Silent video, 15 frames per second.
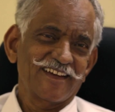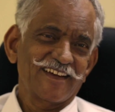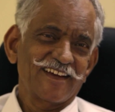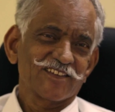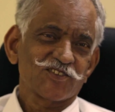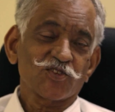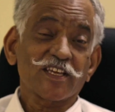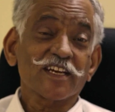
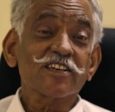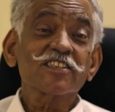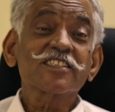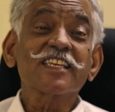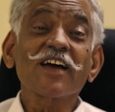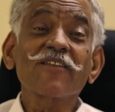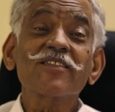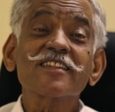So that is
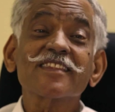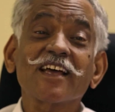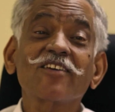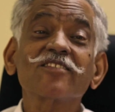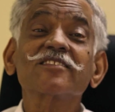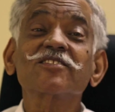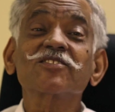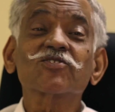
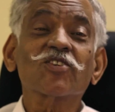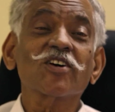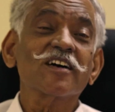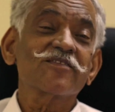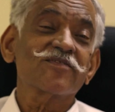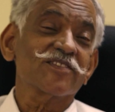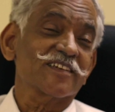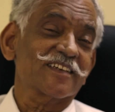7,000 square
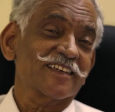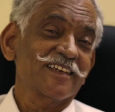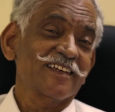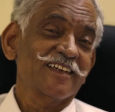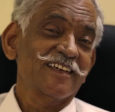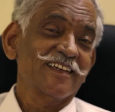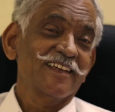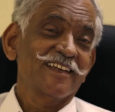foot.
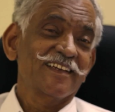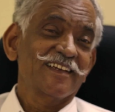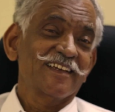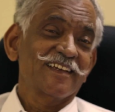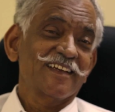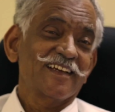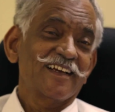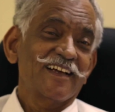
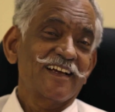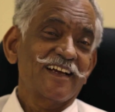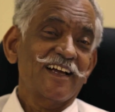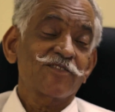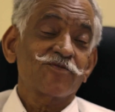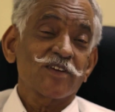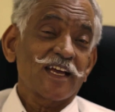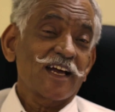
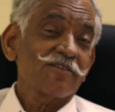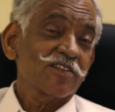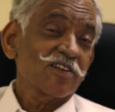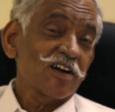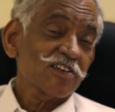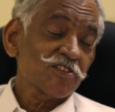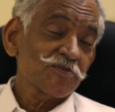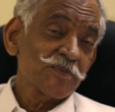And we have an
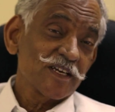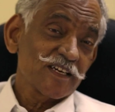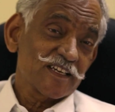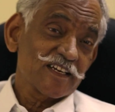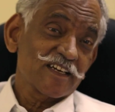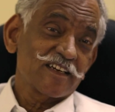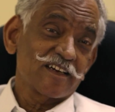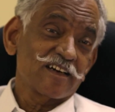
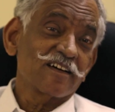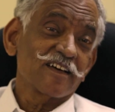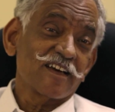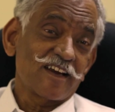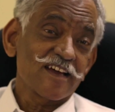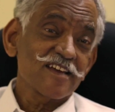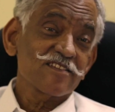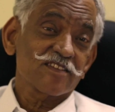automated
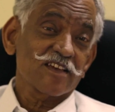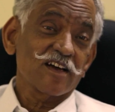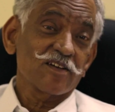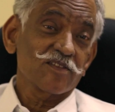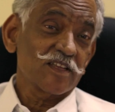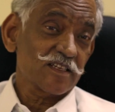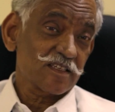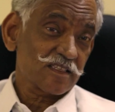ELISA
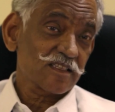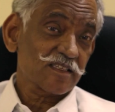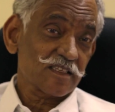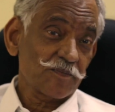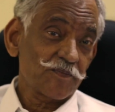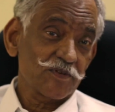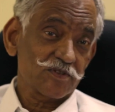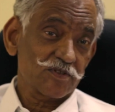that's
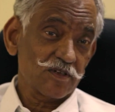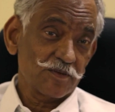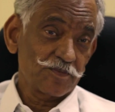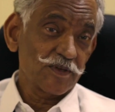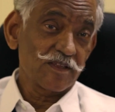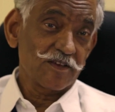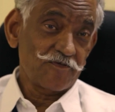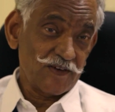supposed to
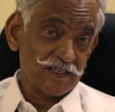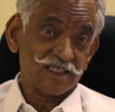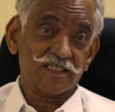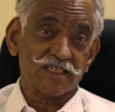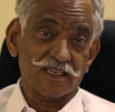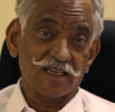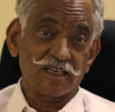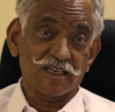be the
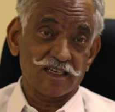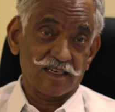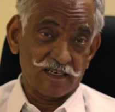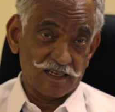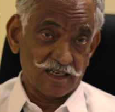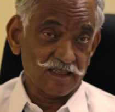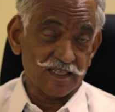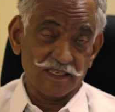first
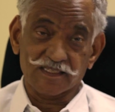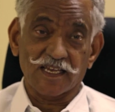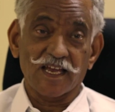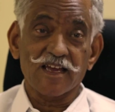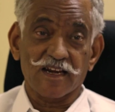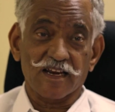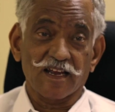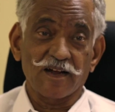in this
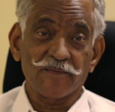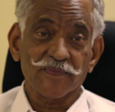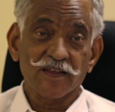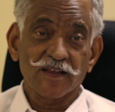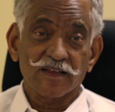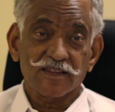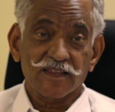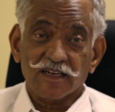area
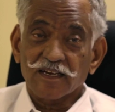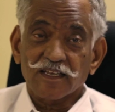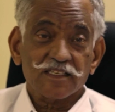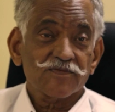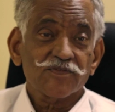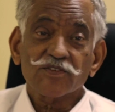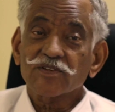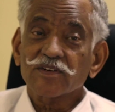that does
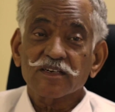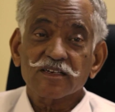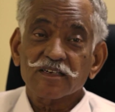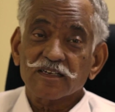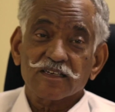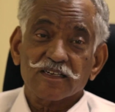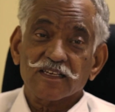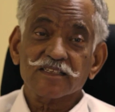
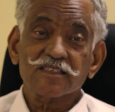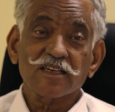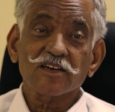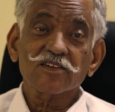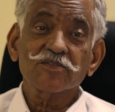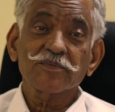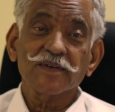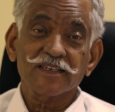400 tests
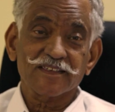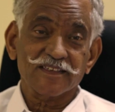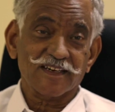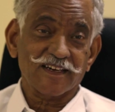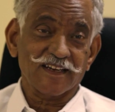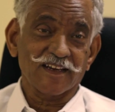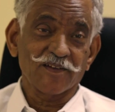automatically.